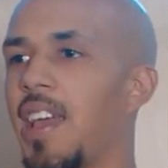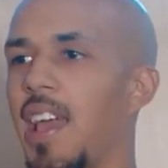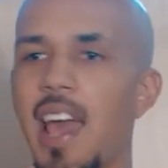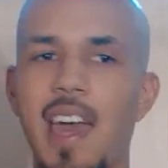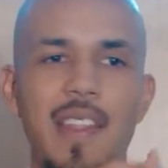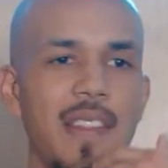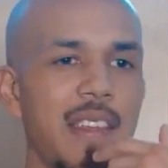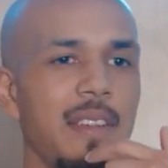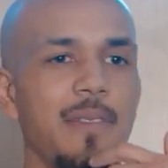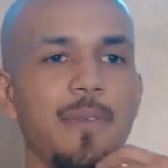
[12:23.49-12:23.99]

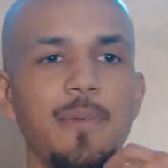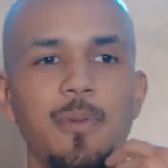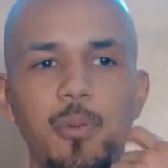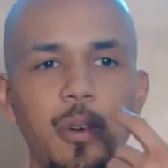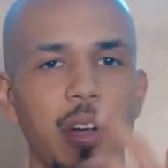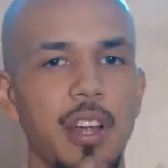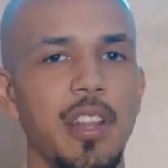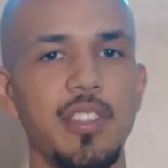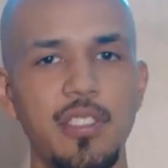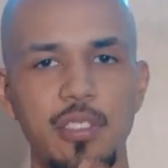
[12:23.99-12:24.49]
And then
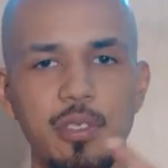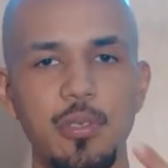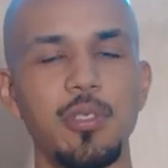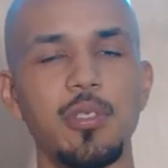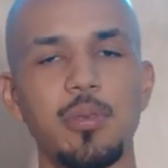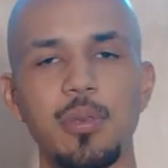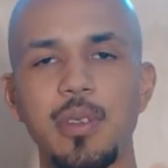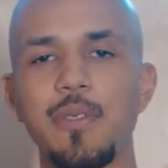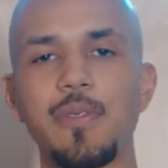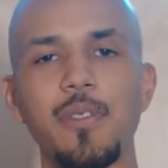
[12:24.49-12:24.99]
1, 2,
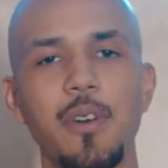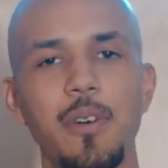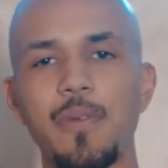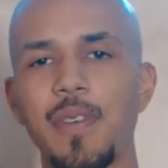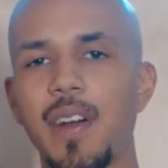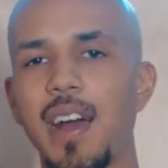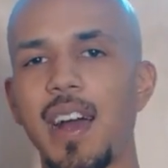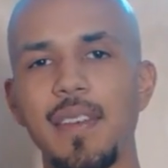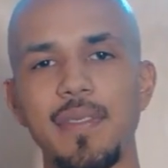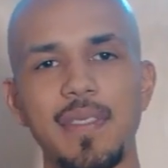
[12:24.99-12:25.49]
3, 4,
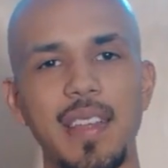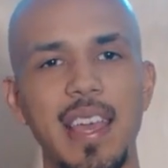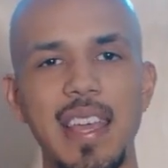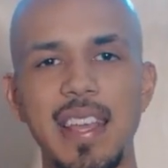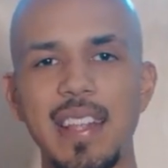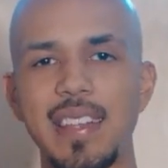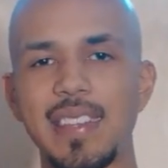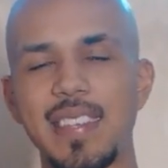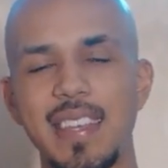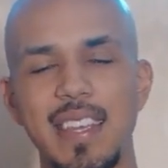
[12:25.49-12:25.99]
5,
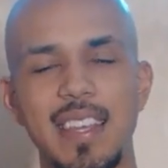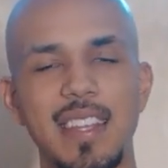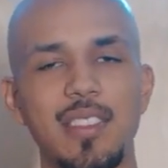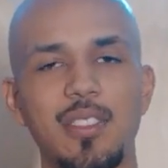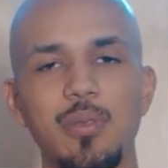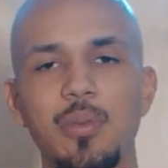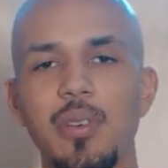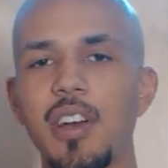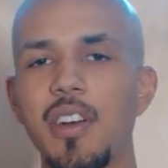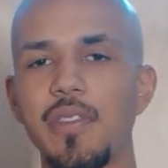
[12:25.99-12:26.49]
8, 10,
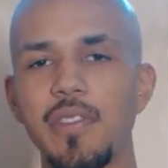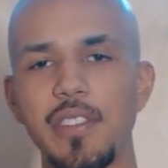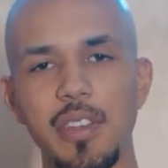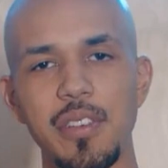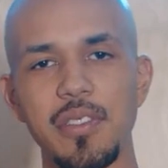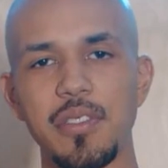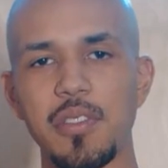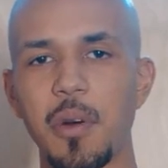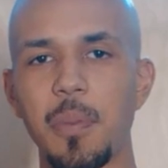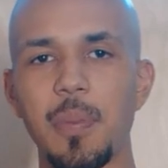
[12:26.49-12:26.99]
12
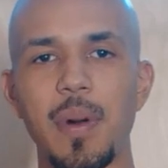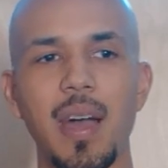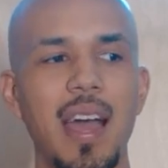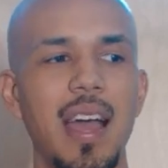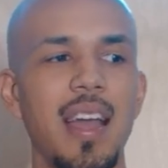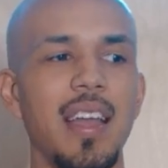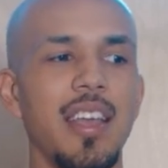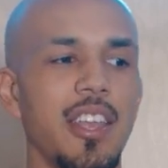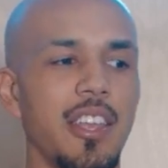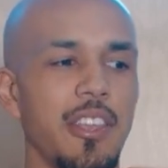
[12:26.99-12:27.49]
years go
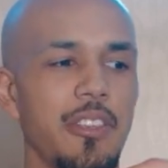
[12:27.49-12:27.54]
by.